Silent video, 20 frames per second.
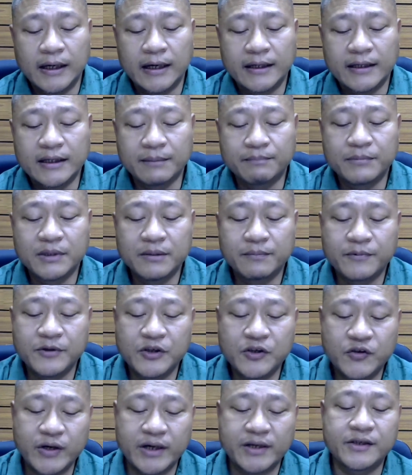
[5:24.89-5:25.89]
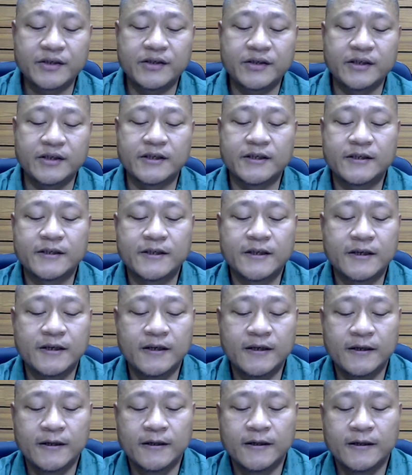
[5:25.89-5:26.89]
adaptive strategies,
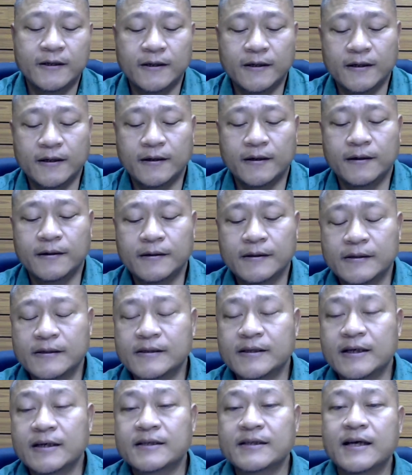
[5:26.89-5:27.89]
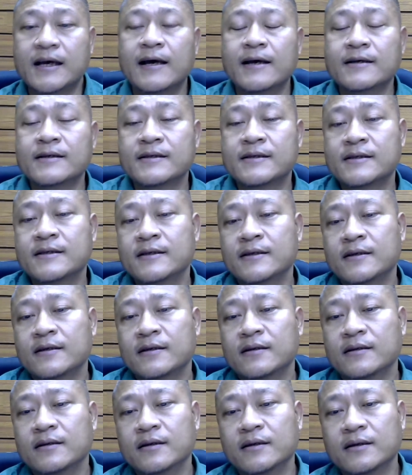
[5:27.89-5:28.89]
such as
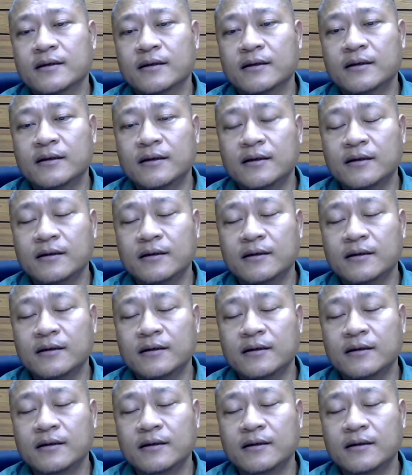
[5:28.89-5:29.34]
the